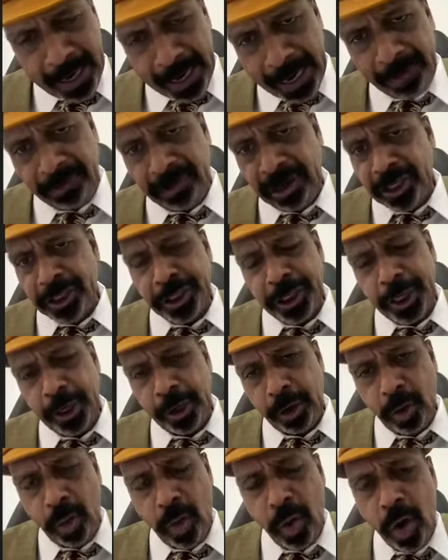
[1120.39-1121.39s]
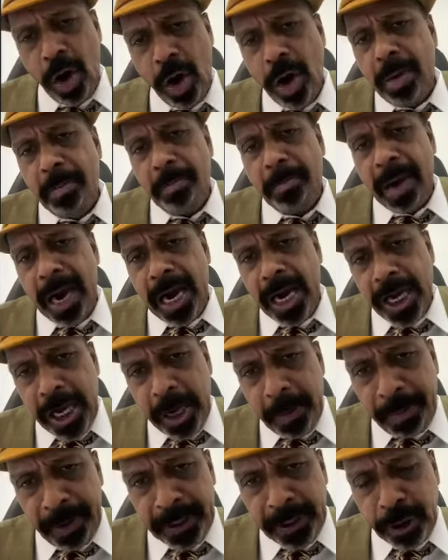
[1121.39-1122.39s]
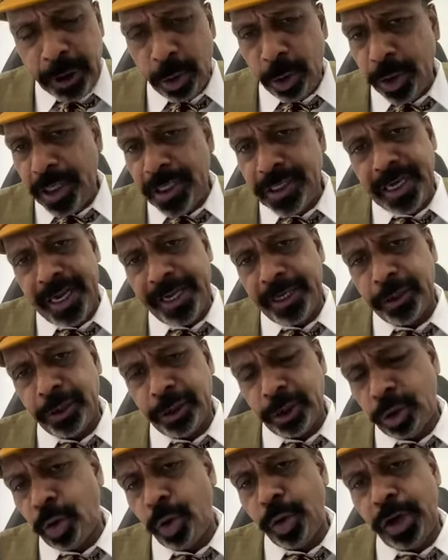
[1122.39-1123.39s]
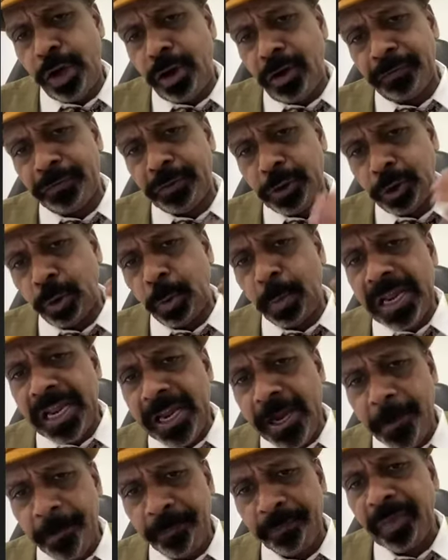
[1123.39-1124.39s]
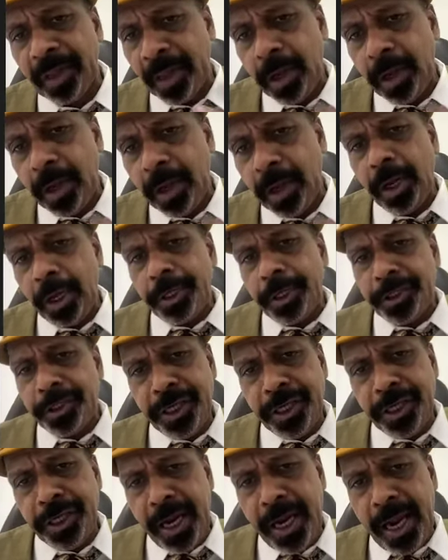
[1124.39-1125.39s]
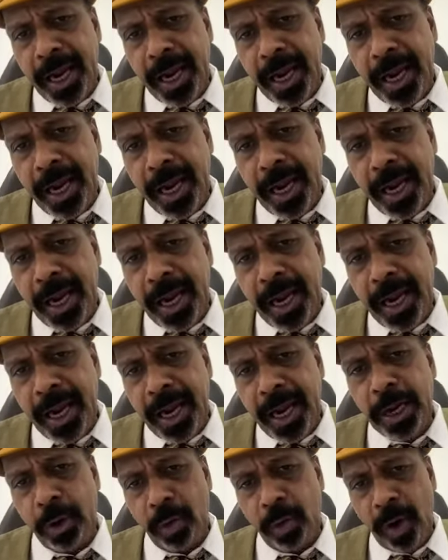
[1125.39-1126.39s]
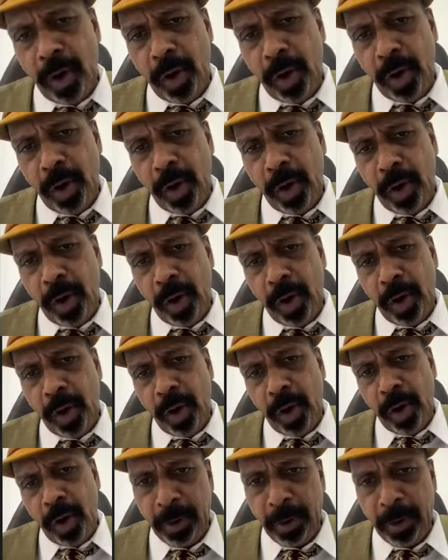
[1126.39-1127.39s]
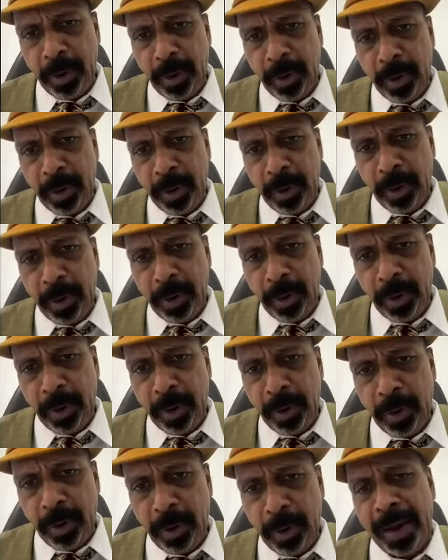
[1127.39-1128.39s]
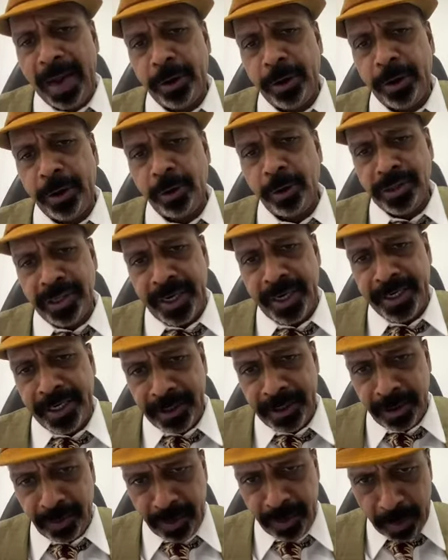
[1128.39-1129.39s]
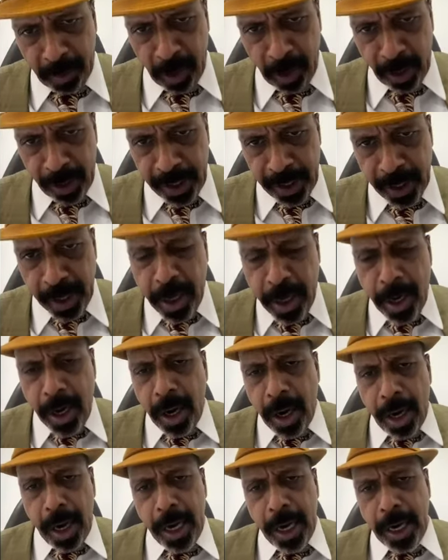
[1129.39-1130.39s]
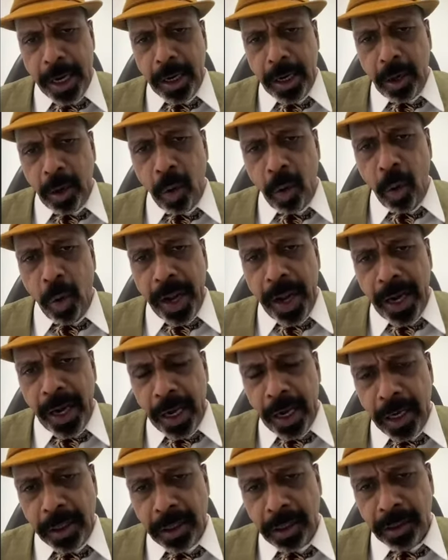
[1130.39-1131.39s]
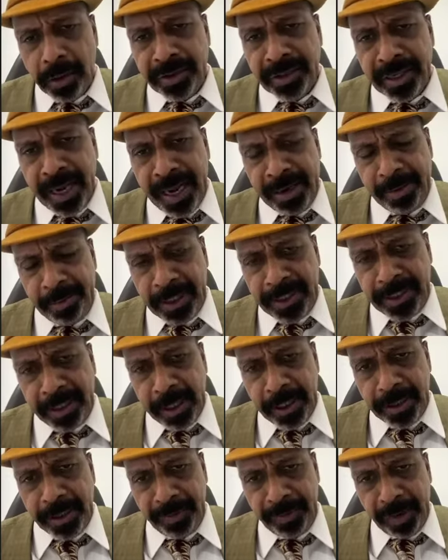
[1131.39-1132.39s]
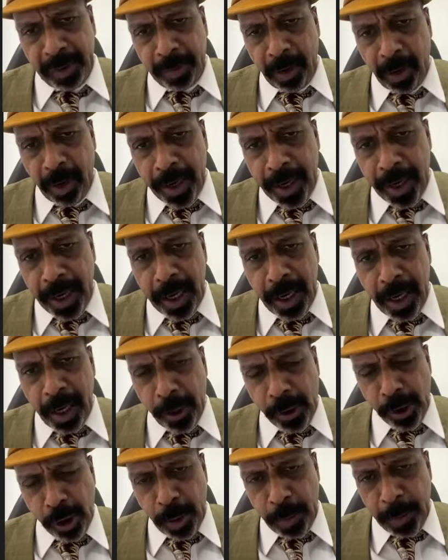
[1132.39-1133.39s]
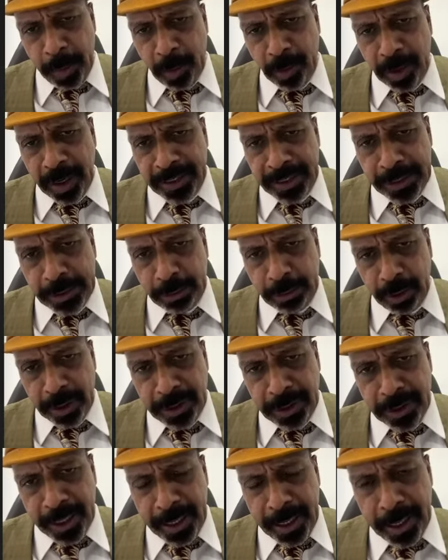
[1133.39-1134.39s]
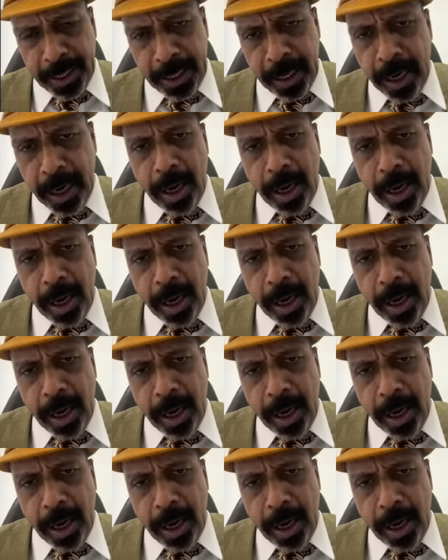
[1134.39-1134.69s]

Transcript: And I will share you multiple stories like story of Subi. She had a polyneuritis of the body, polymyositis of the body, including nerves and muscles of the body. Autoimmune disease was there.